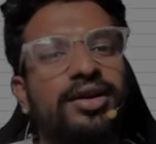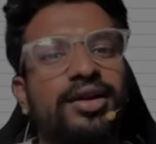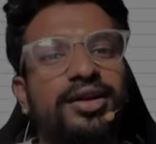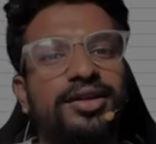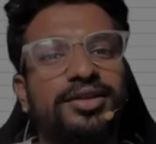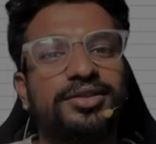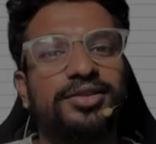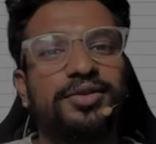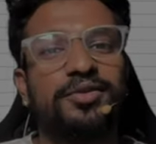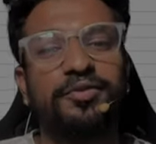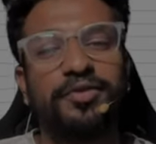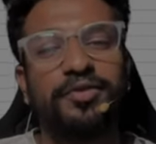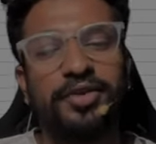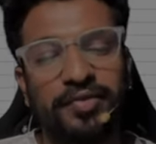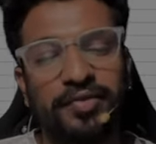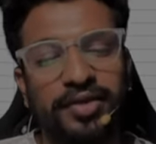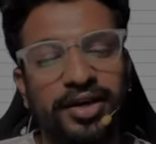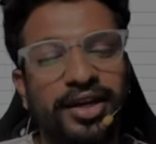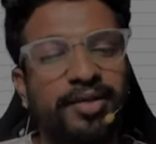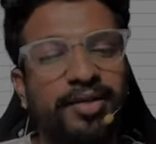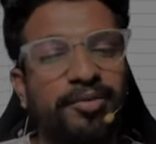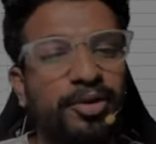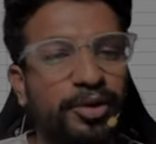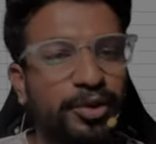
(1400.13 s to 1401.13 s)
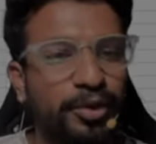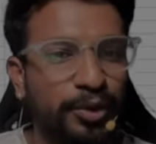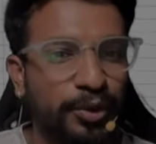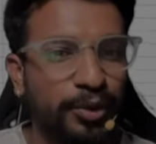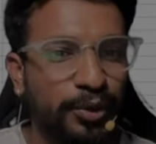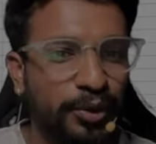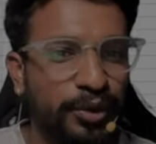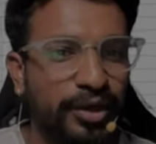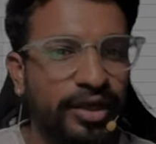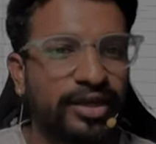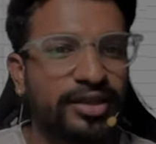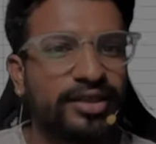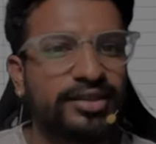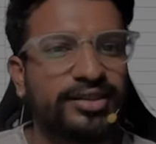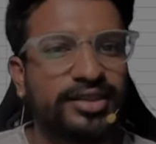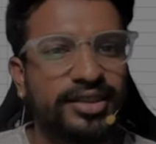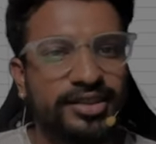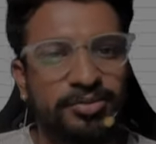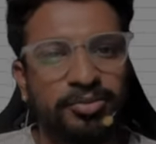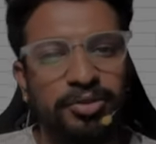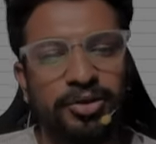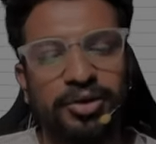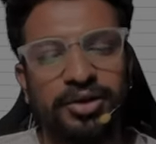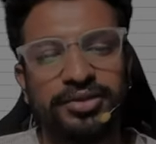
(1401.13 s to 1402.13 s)
so we were able to do it
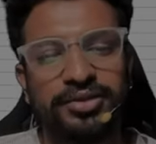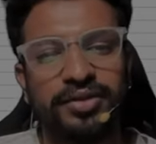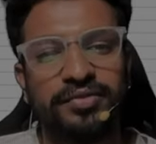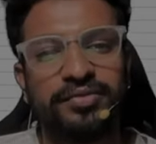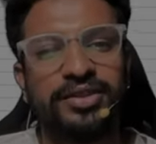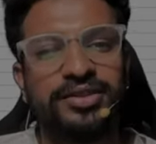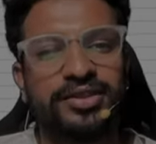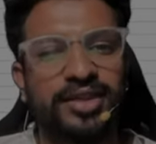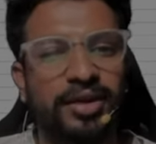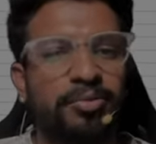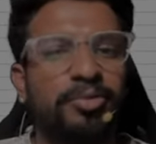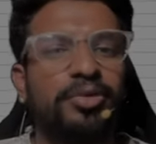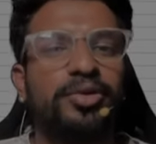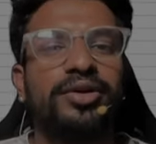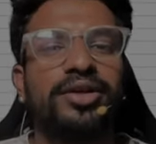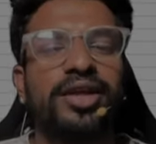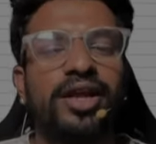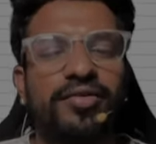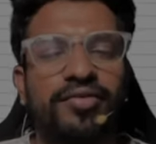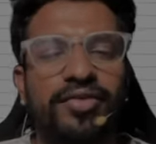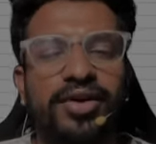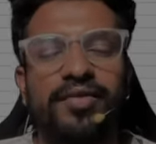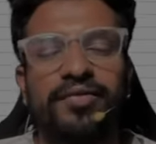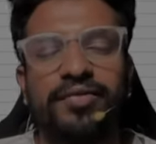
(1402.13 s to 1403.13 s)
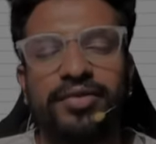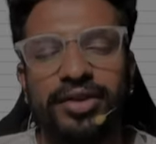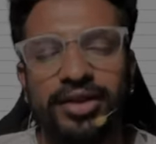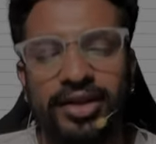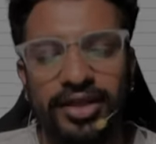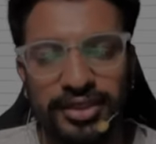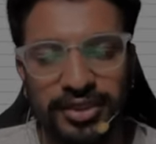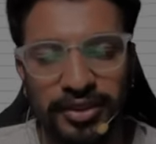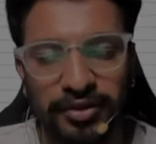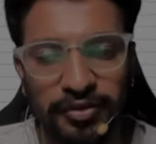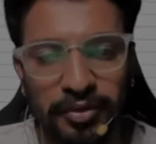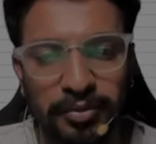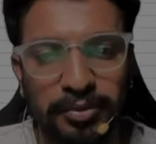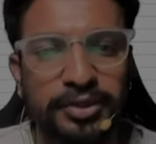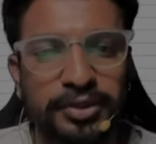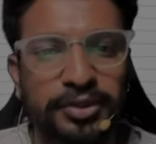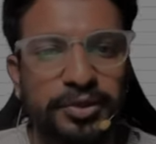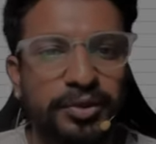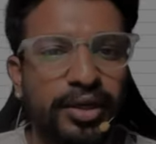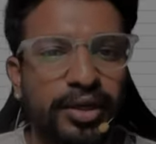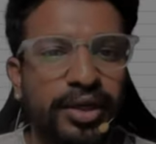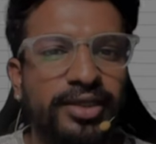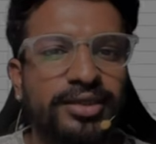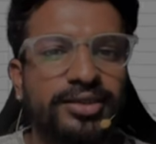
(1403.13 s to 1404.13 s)
just because of the support that we have received from the
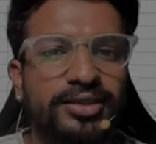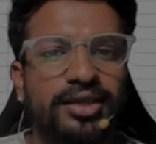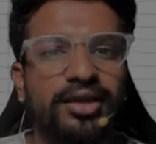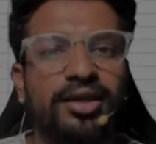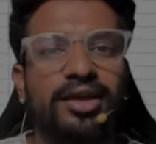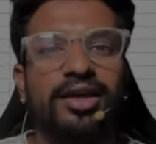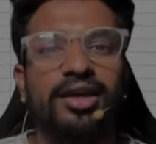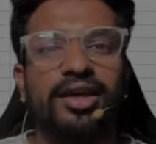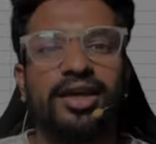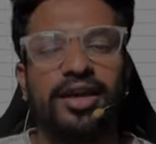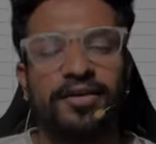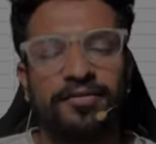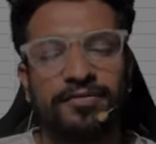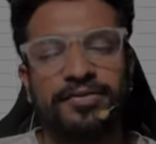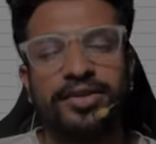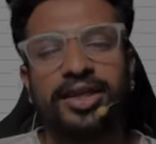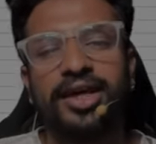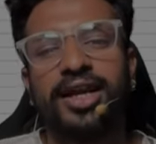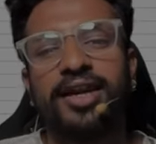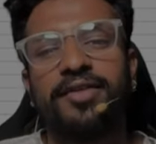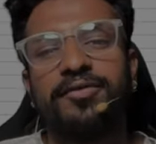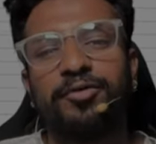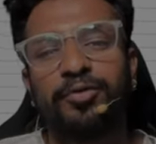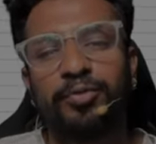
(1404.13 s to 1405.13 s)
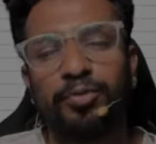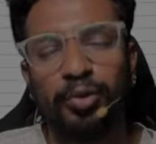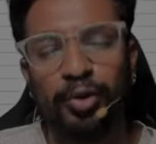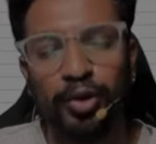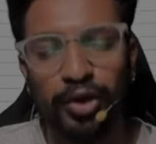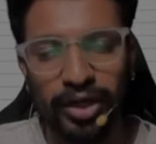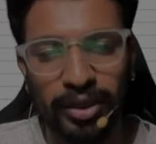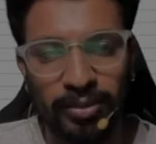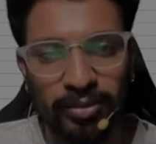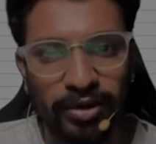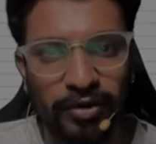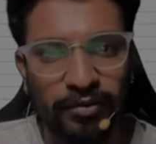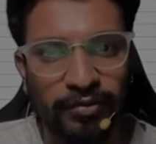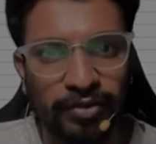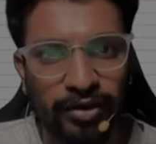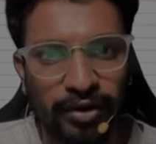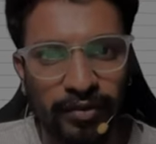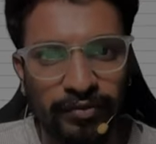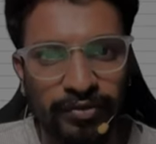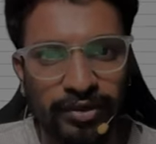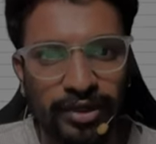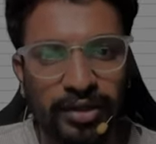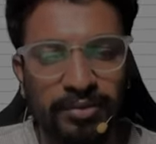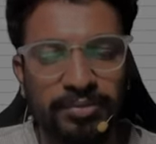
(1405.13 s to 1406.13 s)
students. If there are more number of
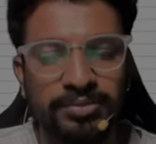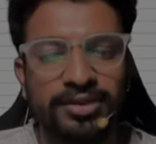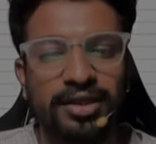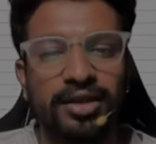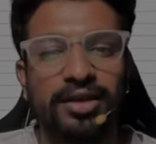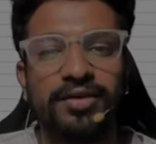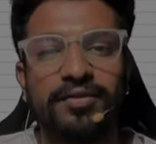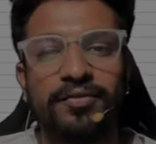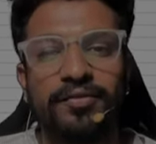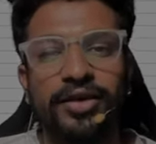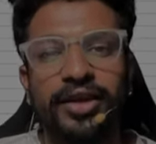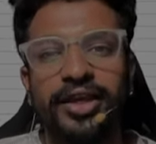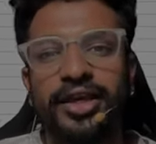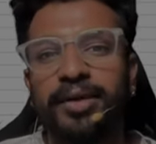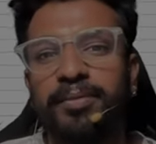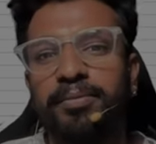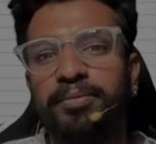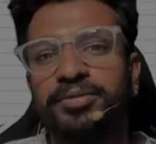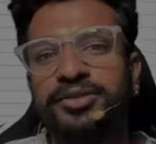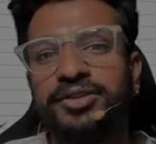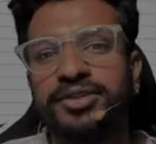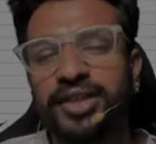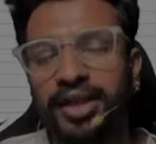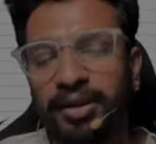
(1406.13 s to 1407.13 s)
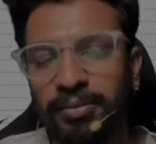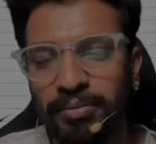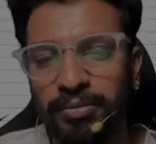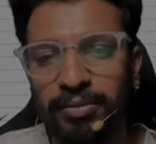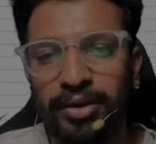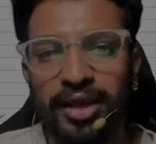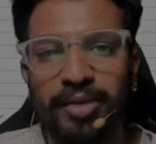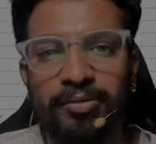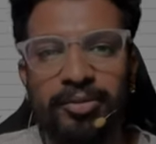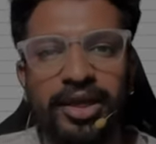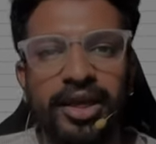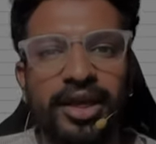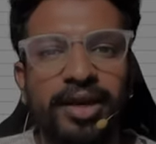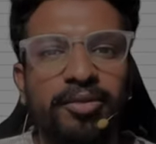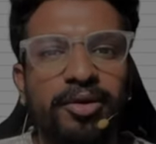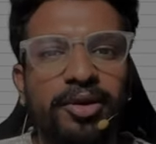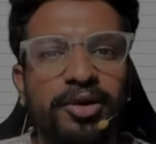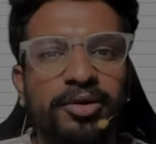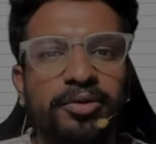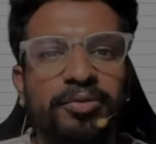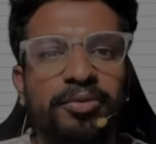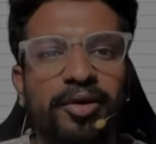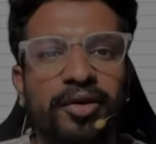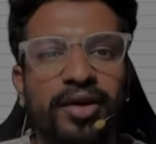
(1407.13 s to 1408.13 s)
form fill-ups, we can still be able
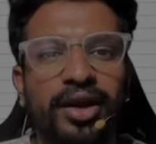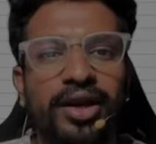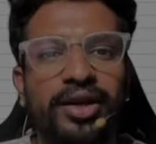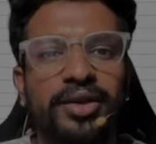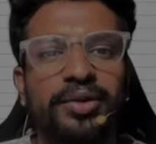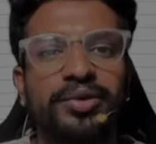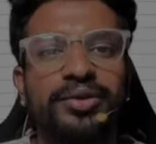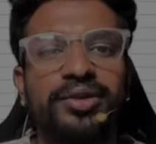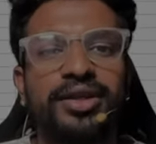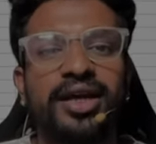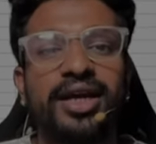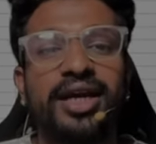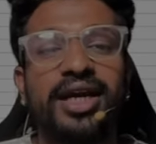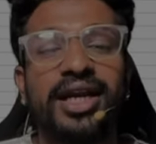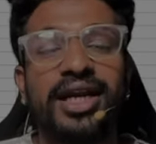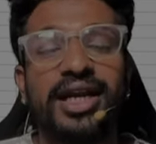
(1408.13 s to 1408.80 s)
to provide you the